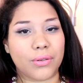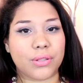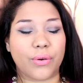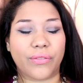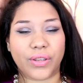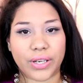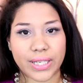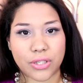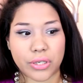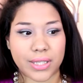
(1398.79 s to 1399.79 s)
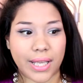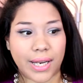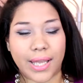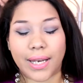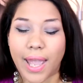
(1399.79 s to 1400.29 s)
so if you're
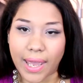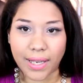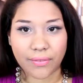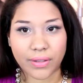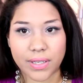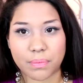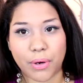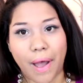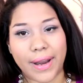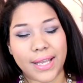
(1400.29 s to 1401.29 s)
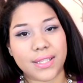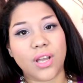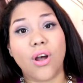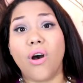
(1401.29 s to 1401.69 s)
interested in any of these products